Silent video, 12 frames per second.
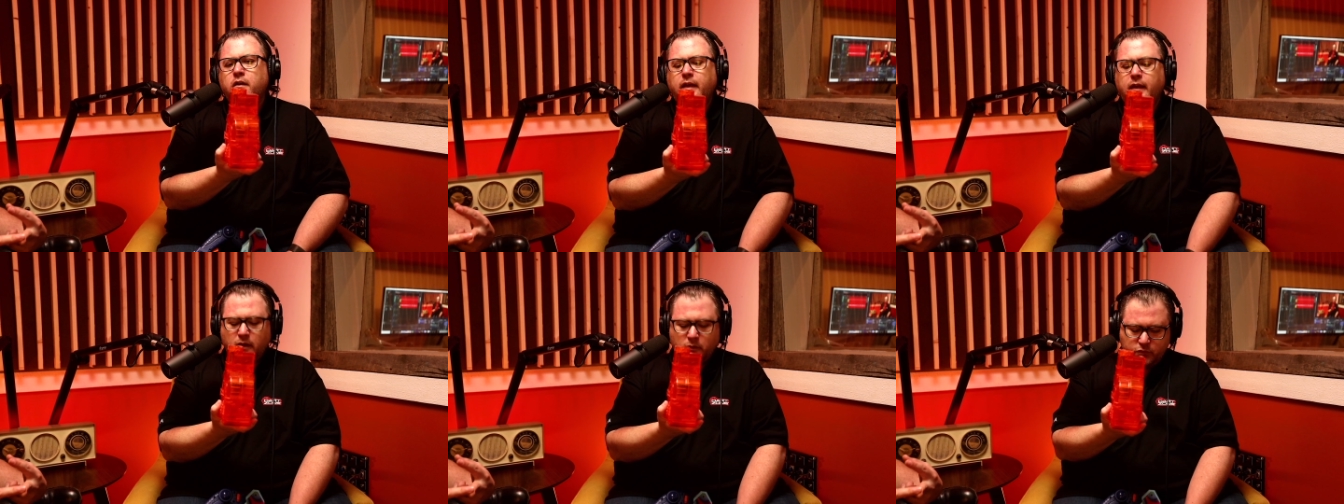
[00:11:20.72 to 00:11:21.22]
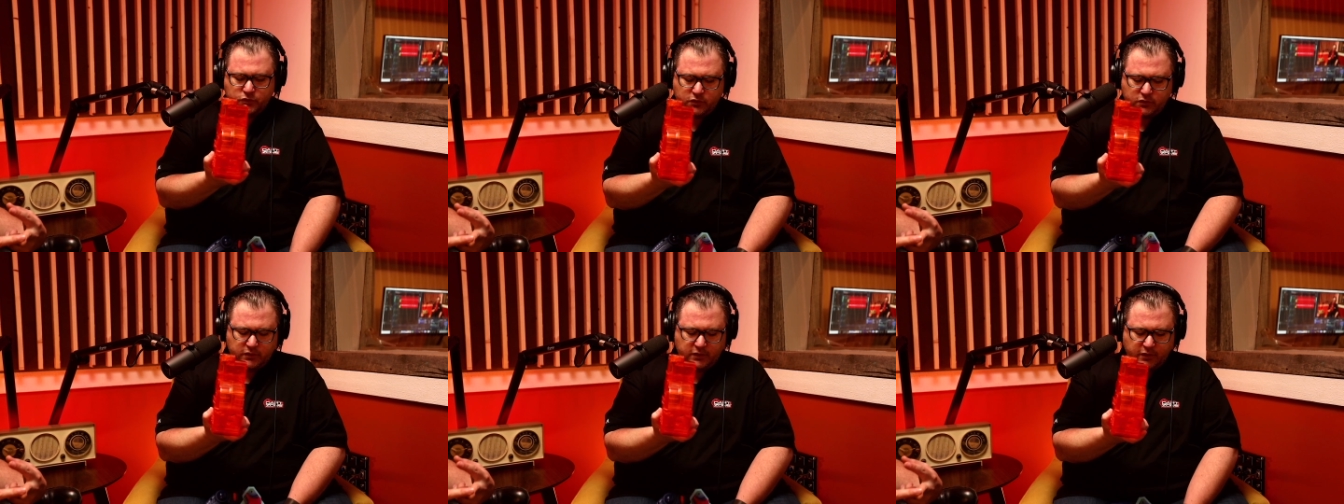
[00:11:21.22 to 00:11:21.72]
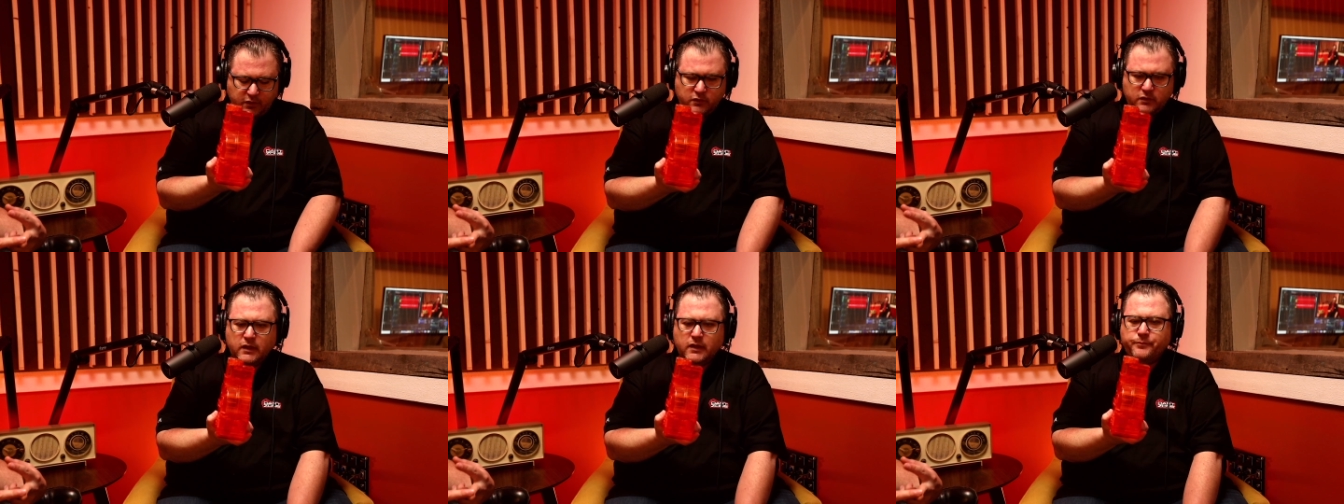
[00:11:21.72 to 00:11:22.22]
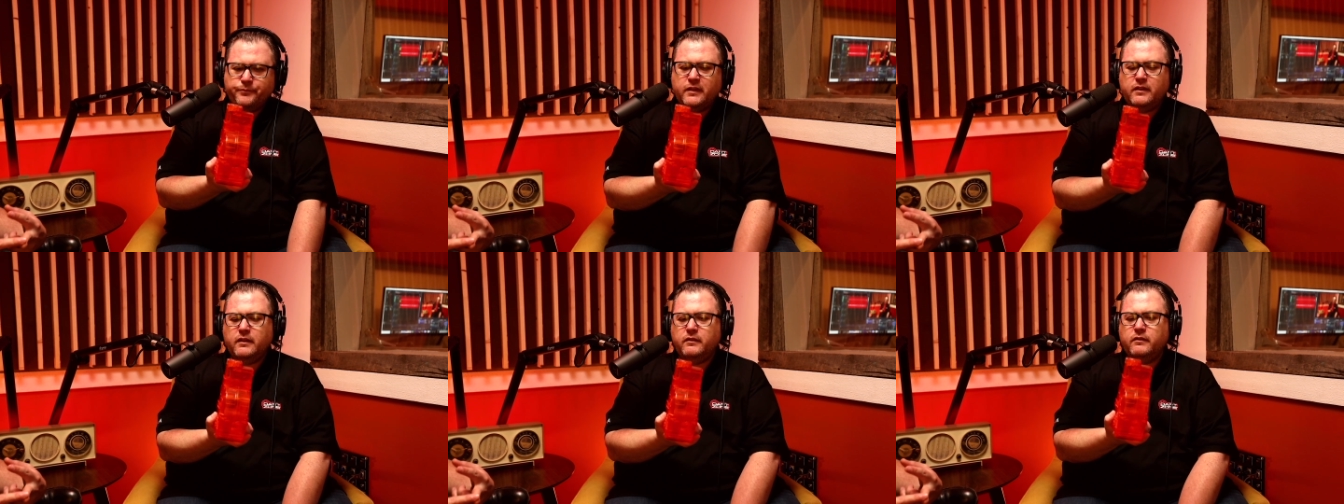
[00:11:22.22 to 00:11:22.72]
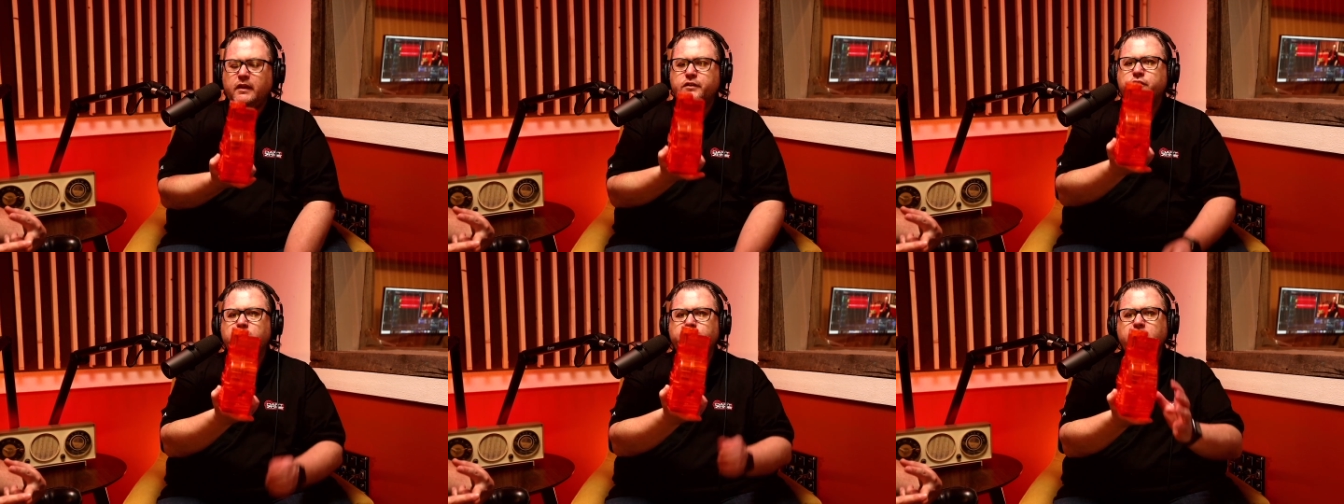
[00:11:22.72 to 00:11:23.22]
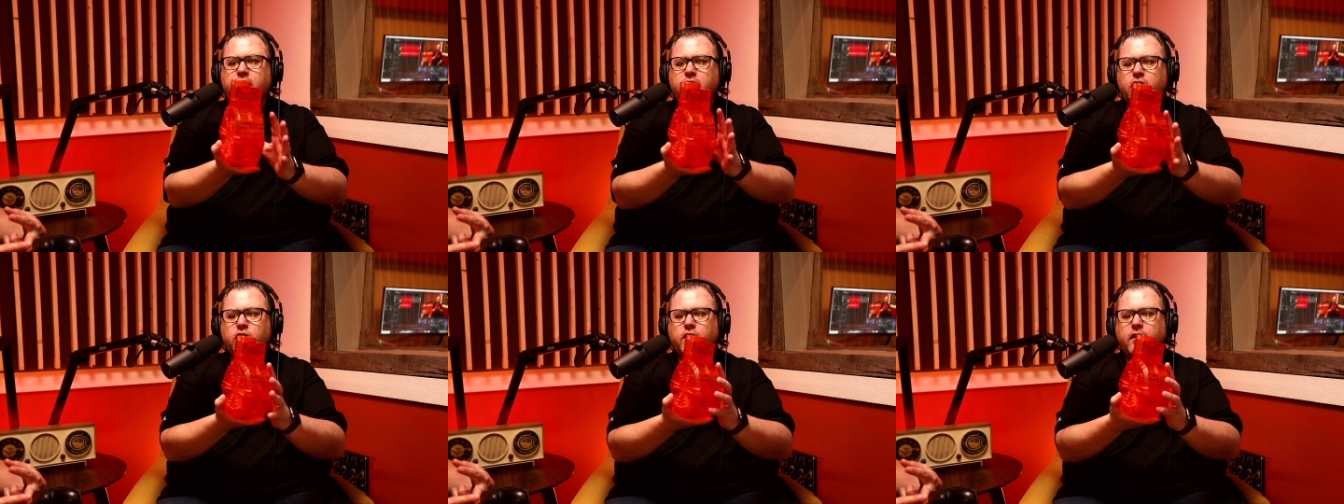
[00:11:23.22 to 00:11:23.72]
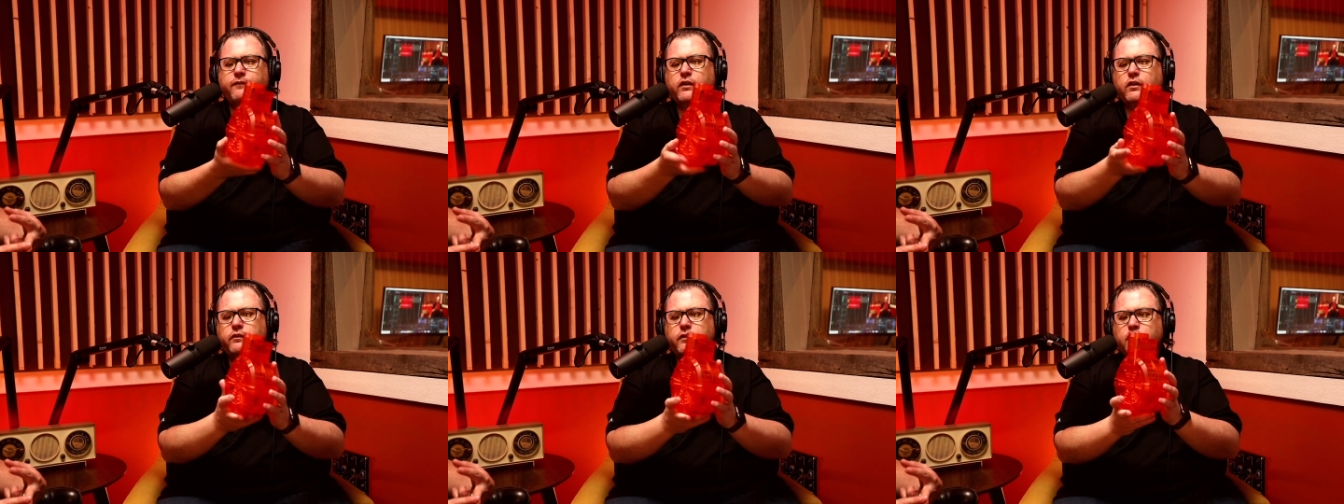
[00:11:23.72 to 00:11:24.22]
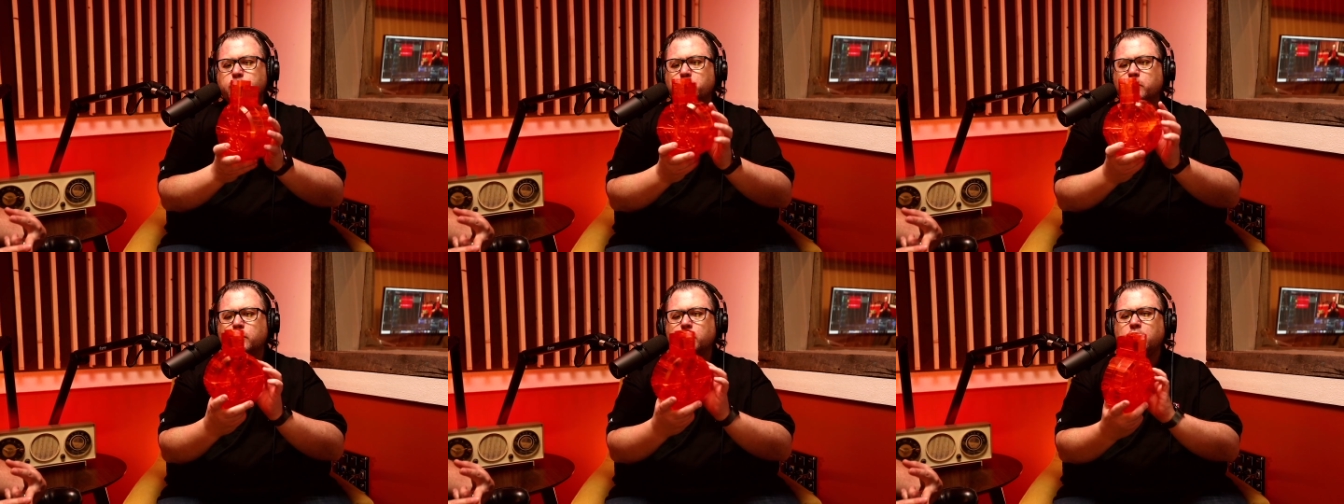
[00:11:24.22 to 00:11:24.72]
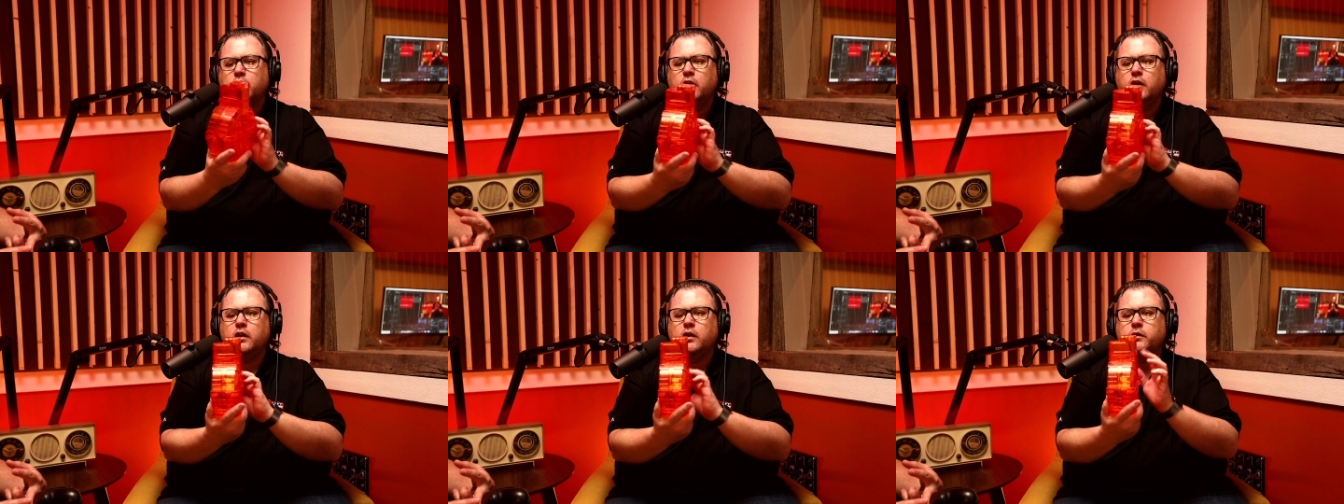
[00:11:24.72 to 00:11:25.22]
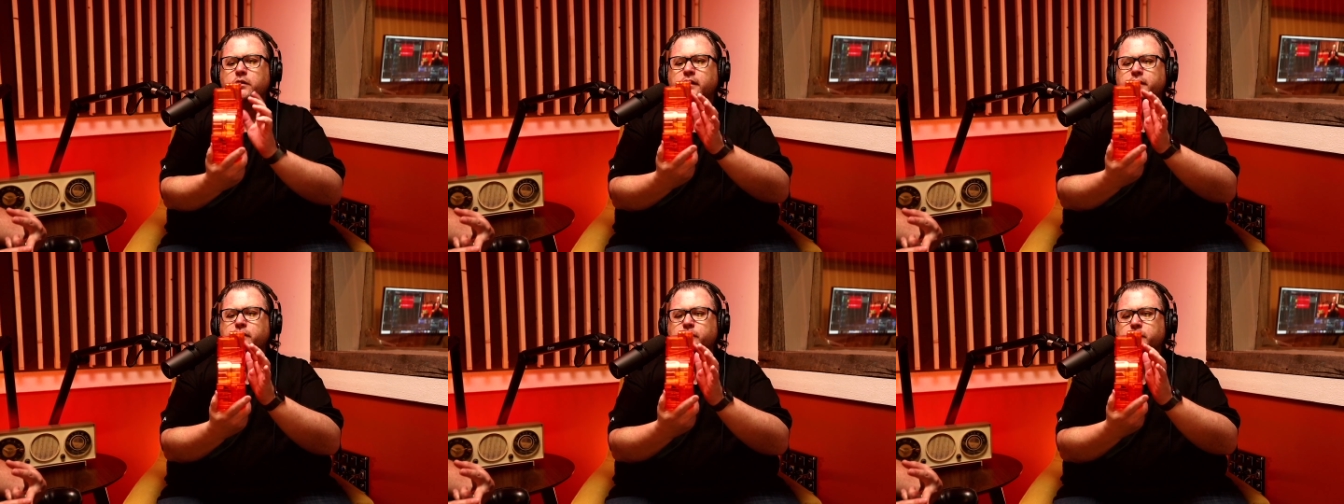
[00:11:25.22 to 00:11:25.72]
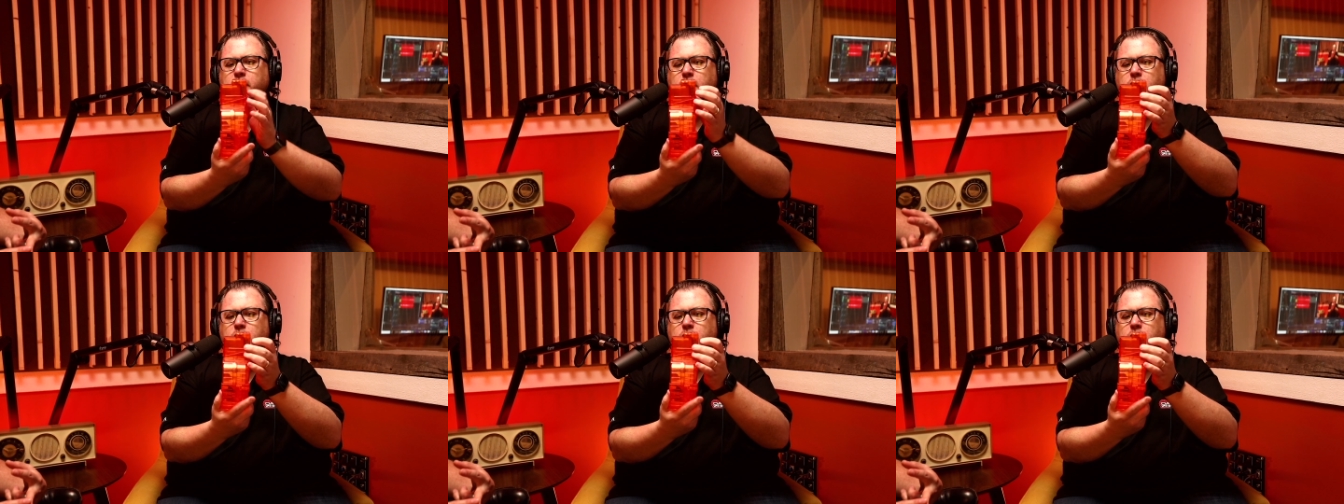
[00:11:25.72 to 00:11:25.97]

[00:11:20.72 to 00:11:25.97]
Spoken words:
Yeah, we'll show you here. Not sure if you're going to get a great view of this, but we'll go into that. So there's